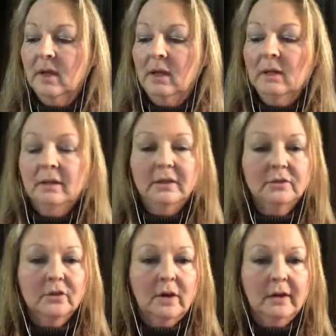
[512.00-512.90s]
The
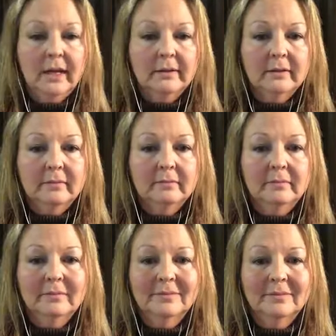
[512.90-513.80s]
sarcasm,
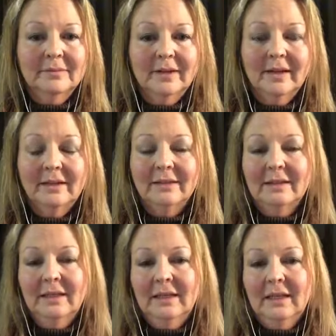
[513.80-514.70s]
right?
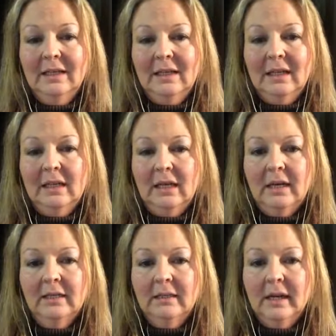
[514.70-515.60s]
A lot
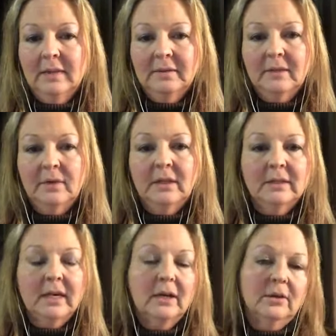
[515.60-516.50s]
of times they want to
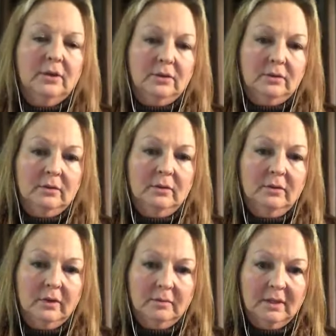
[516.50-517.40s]
tell you
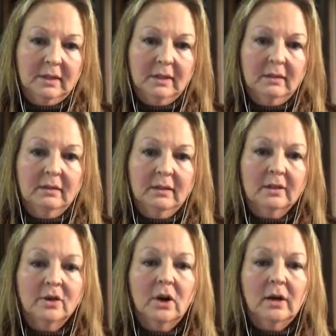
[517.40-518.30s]
something that's
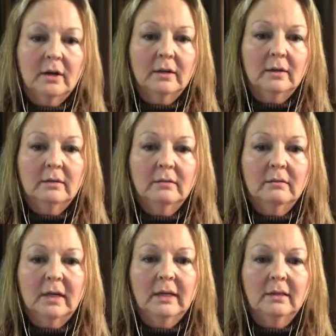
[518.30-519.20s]
hard,
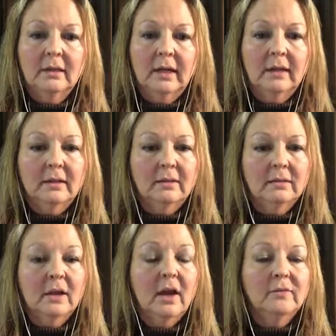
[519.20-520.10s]
and, and they'll
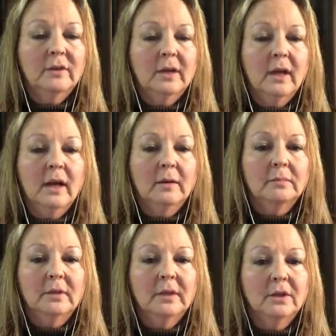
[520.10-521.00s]
cover it up
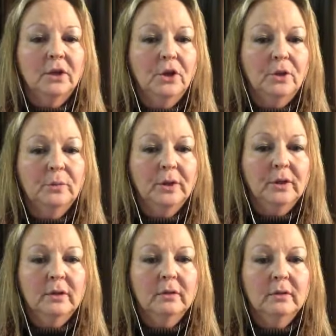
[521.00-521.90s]
in humor
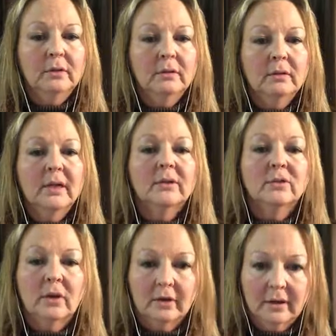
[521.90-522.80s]
and
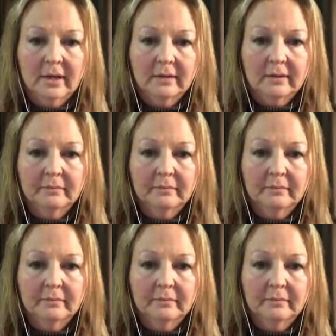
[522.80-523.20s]
sarcasm.